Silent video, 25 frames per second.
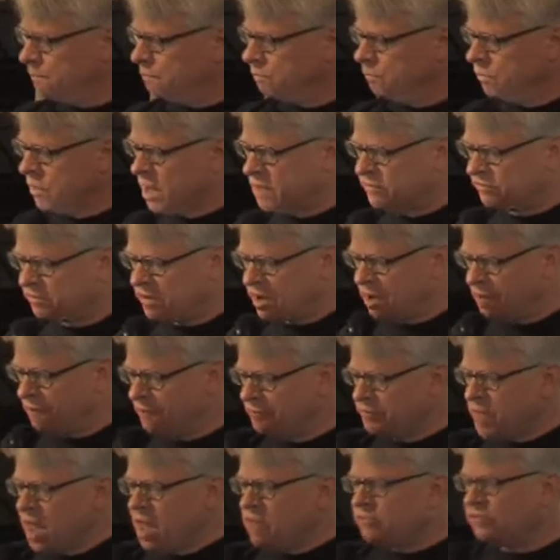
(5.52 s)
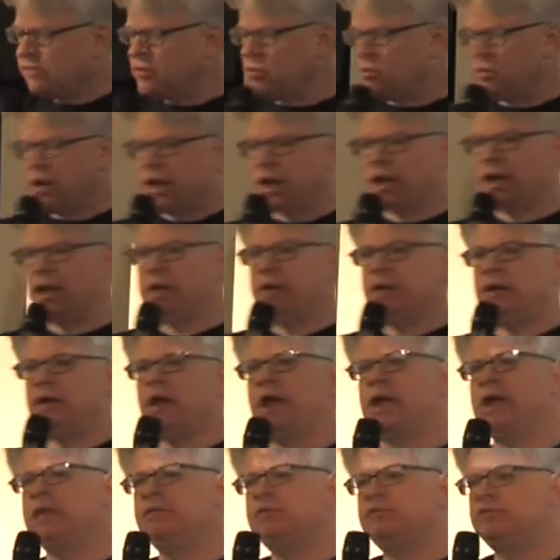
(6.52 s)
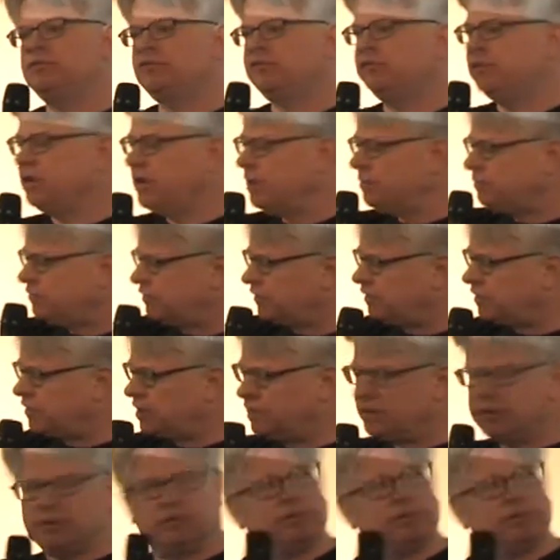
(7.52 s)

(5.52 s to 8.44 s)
Let's go. So it seems that,